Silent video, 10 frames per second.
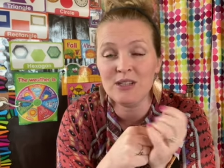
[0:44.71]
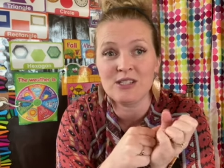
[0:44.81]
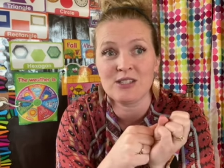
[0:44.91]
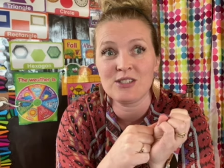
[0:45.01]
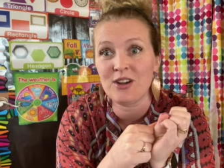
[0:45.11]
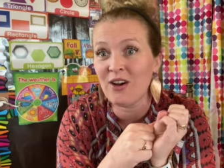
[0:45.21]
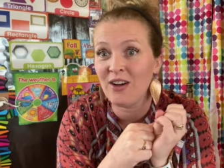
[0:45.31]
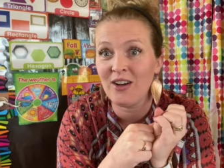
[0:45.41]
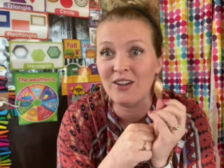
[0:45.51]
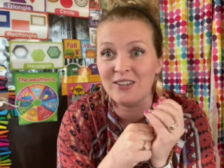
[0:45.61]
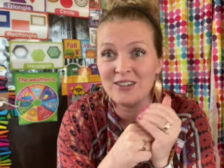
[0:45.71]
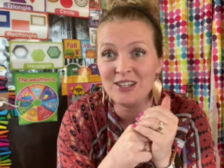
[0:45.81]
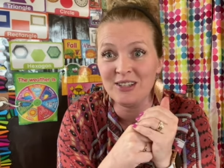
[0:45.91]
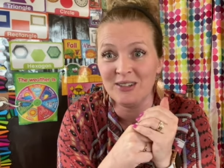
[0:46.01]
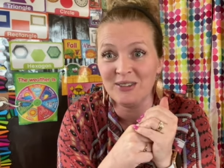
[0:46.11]
This is all
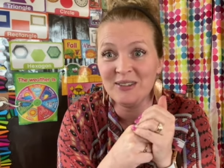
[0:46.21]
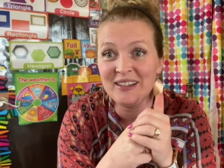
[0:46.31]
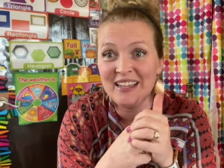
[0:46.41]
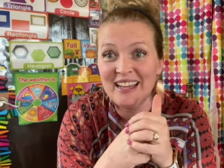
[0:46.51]
new.